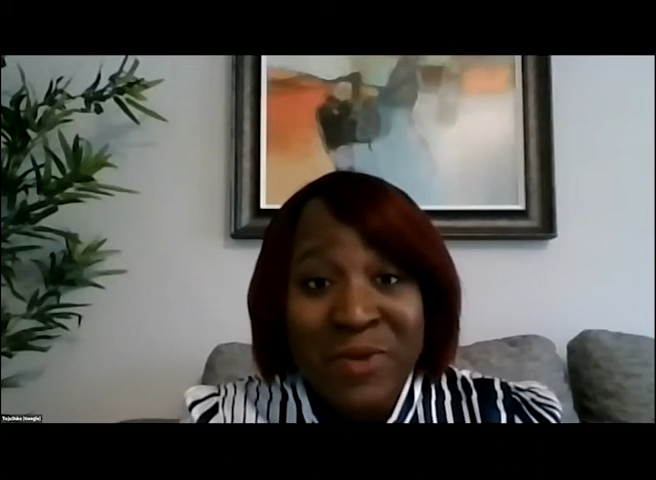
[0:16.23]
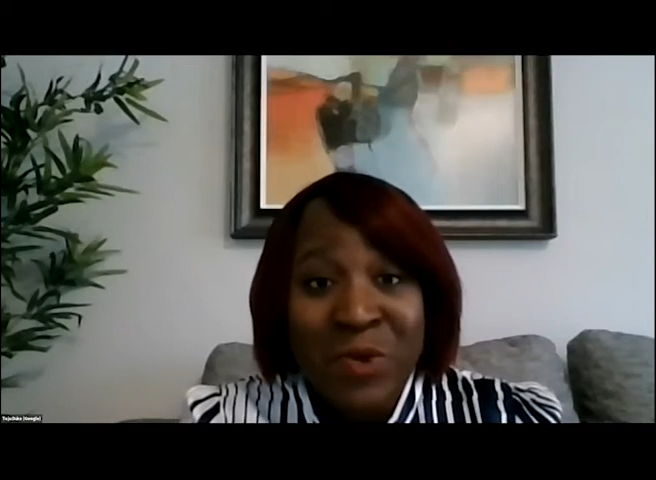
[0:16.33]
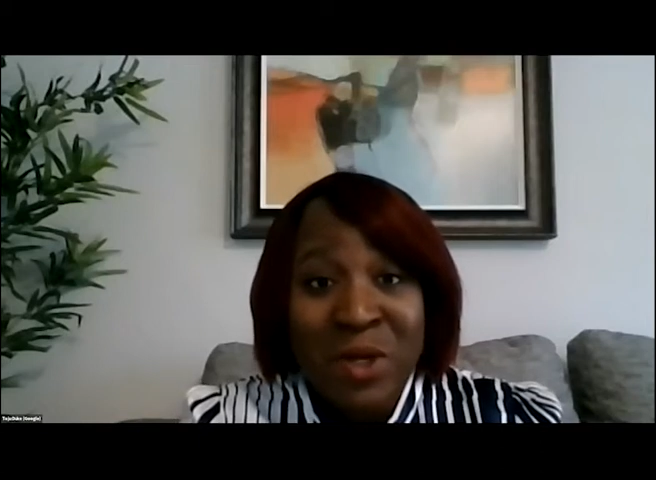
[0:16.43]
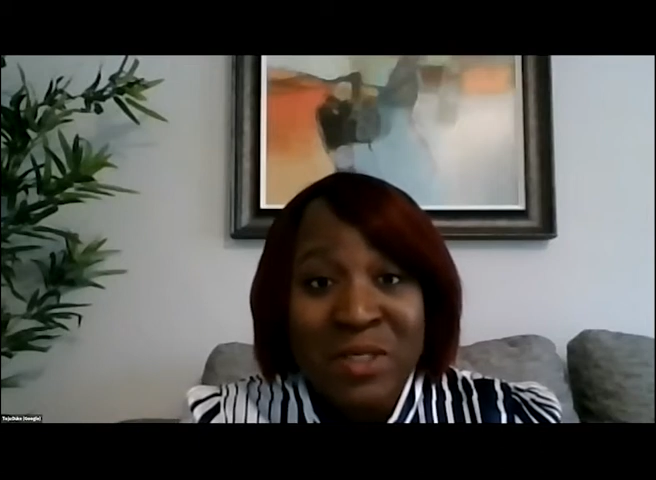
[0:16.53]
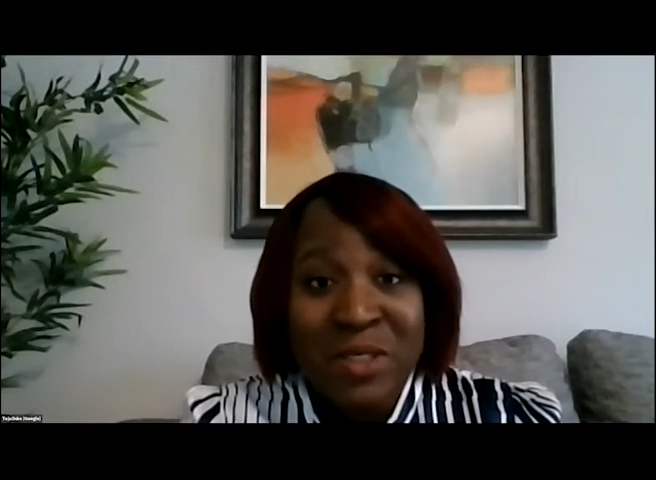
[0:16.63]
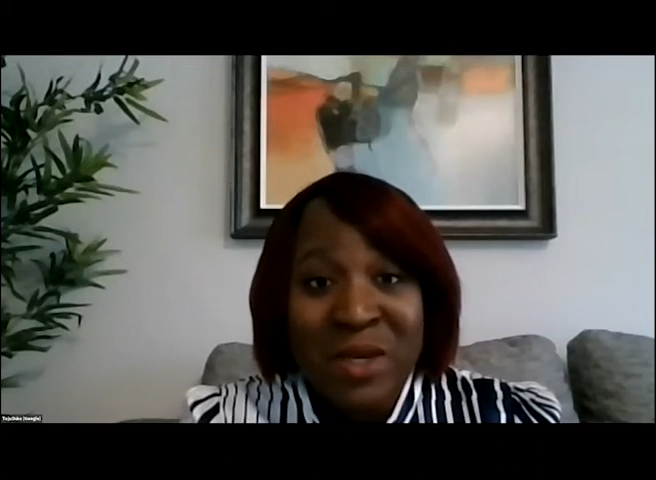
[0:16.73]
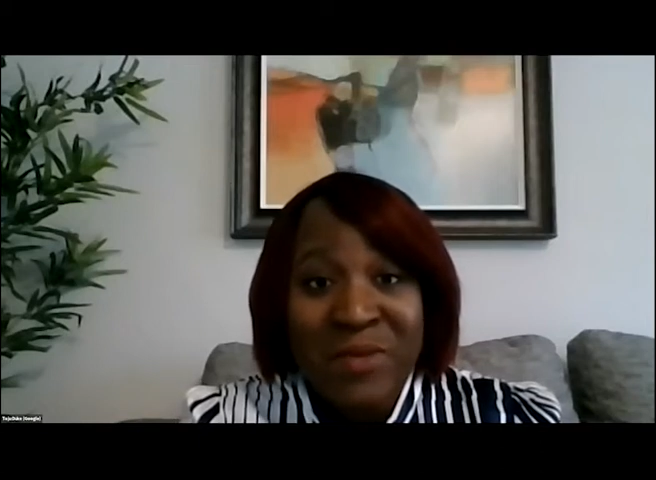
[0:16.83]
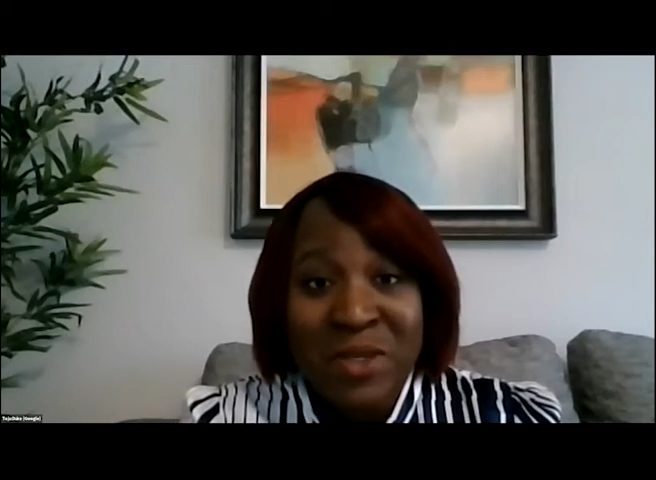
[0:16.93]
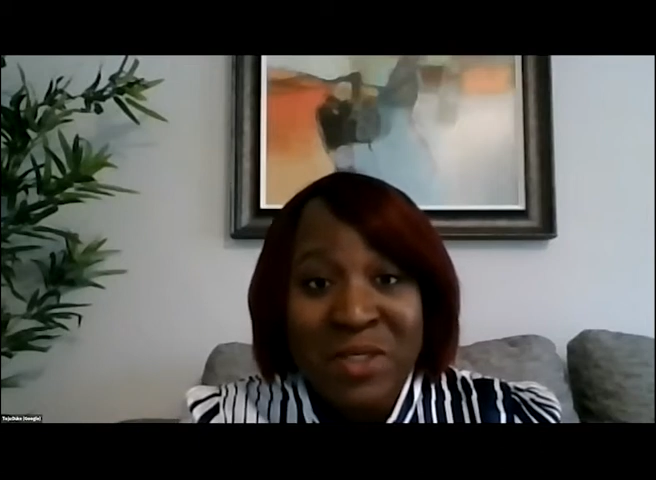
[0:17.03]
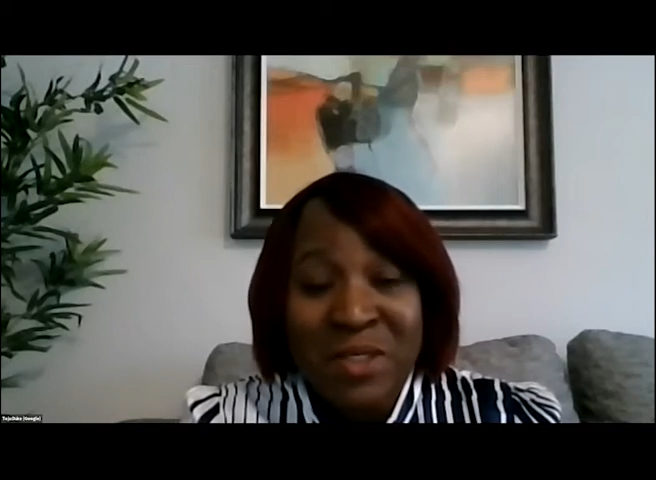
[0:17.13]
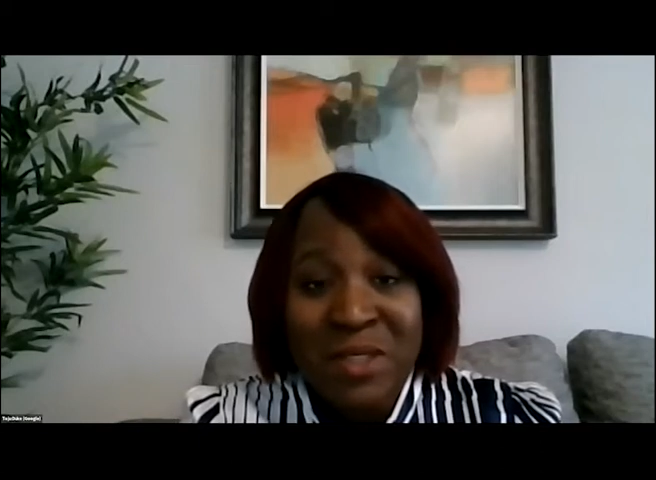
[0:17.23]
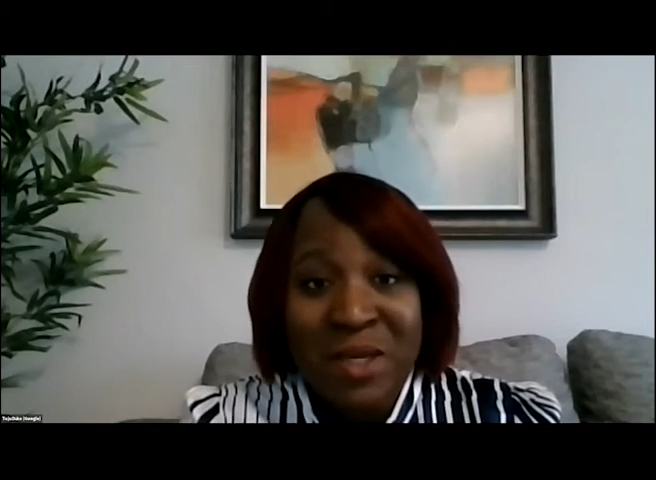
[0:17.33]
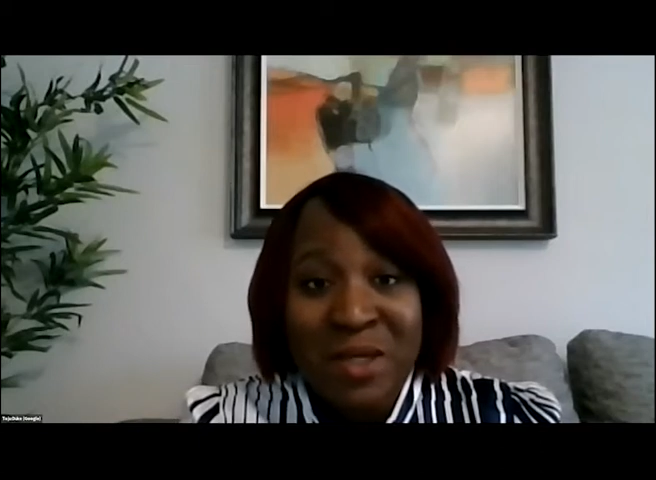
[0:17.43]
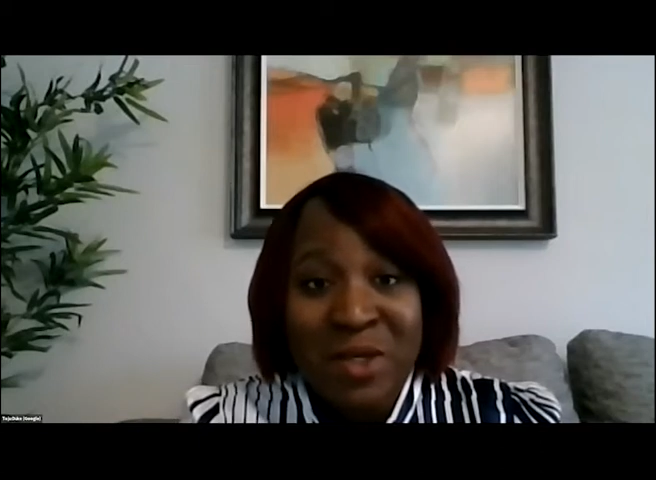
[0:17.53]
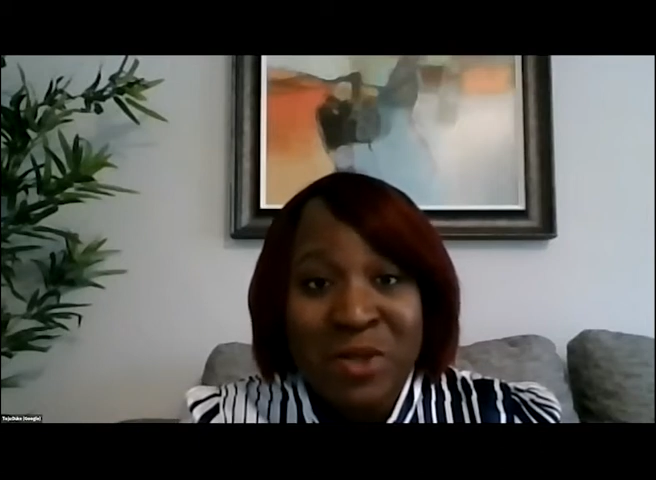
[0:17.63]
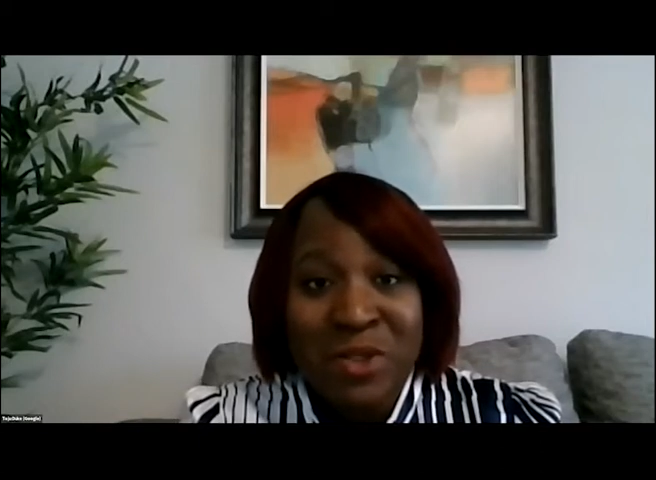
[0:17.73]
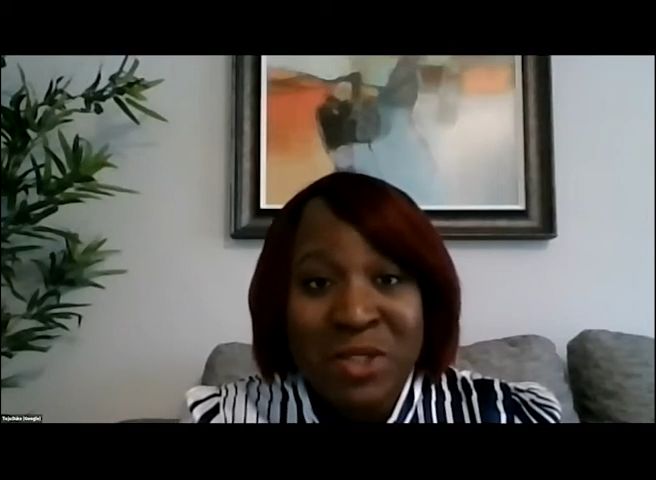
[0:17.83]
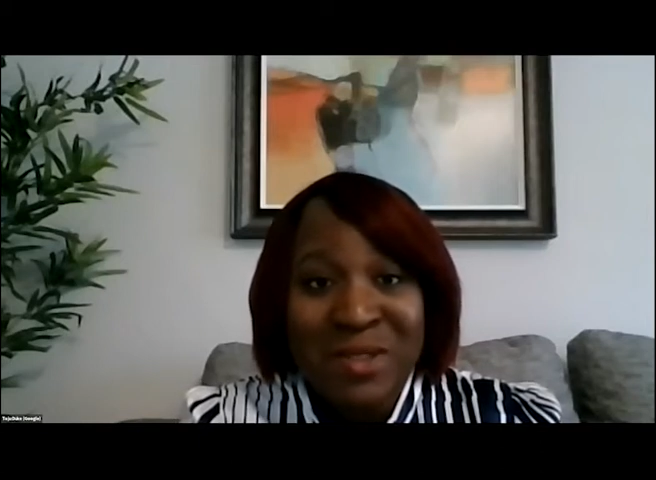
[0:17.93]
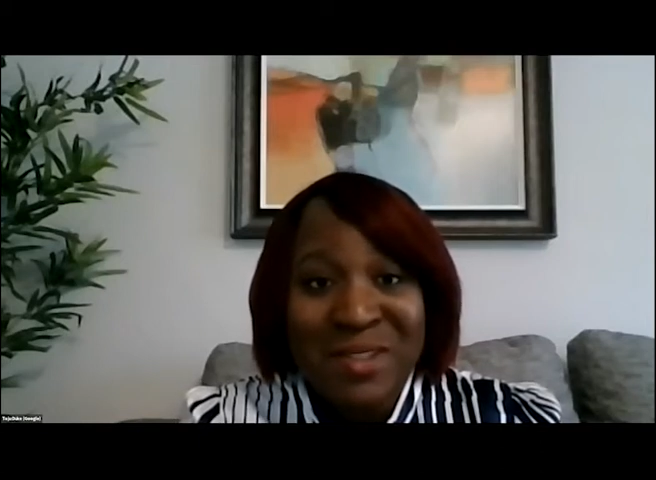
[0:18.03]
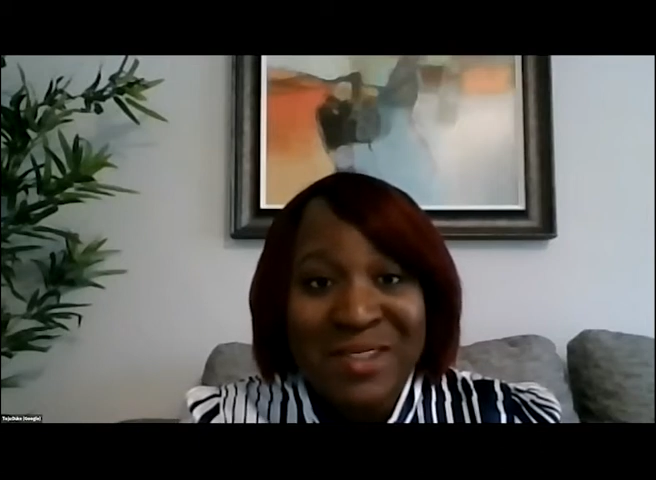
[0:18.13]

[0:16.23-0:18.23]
equality, diversity, and inclusion?